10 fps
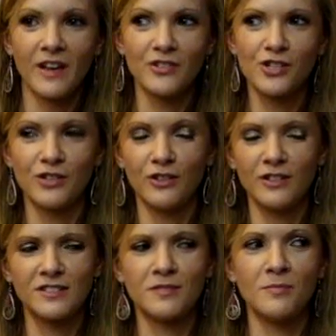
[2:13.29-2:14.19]
And she
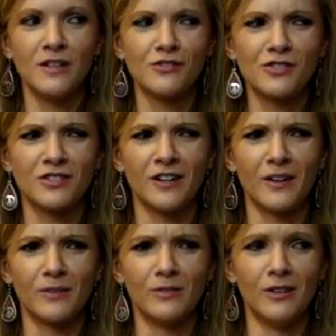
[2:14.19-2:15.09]
looks at me and she's
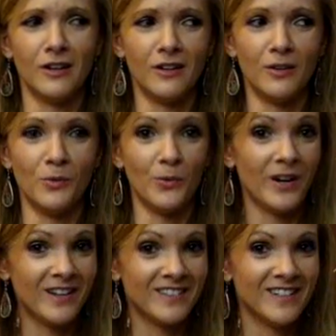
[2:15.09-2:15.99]
like,
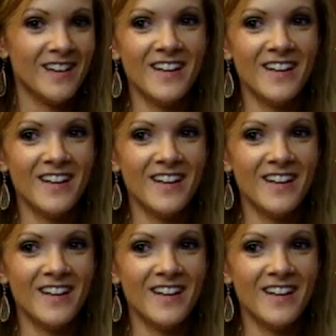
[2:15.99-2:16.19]
what?